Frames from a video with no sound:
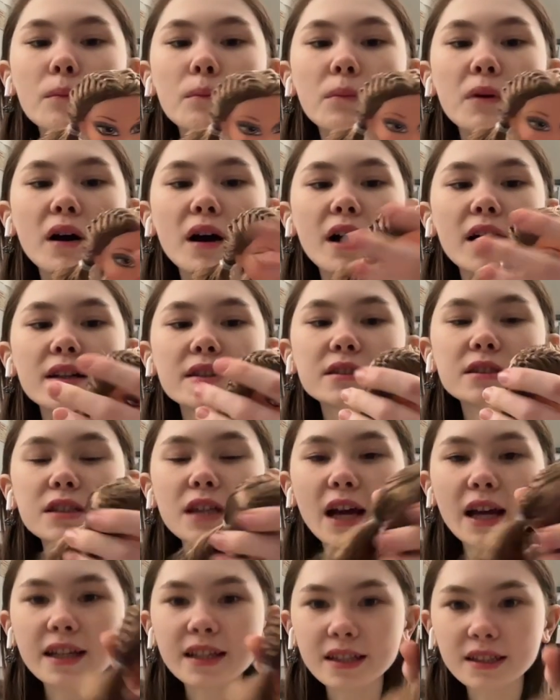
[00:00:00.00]
But
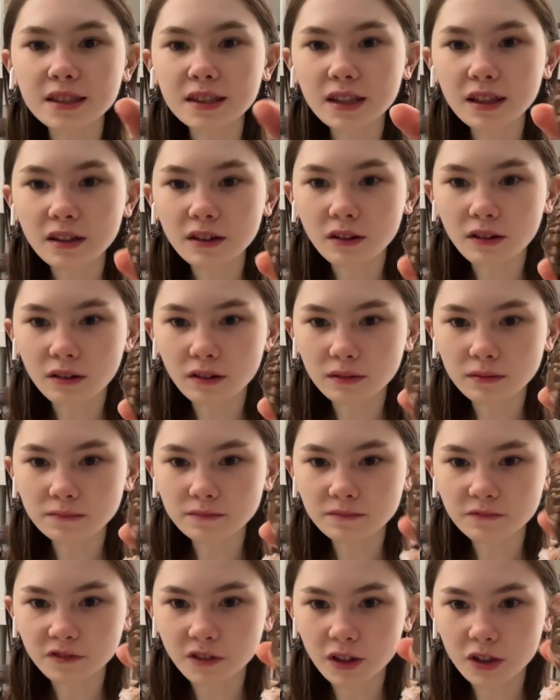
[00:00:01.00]
I did little
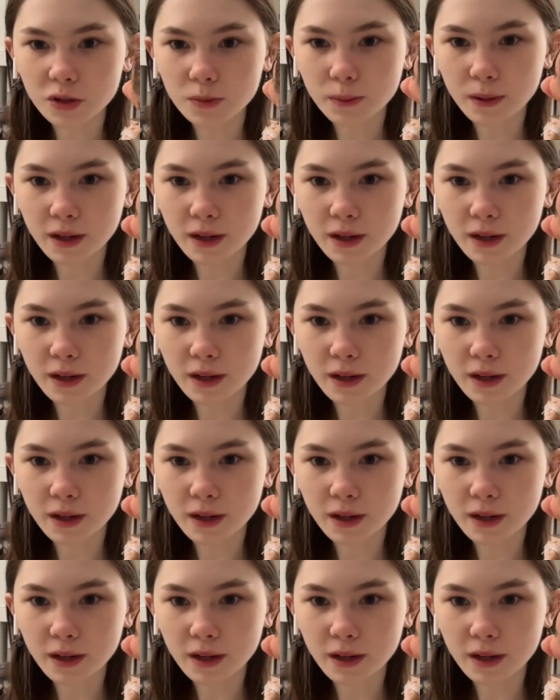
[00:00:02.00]
French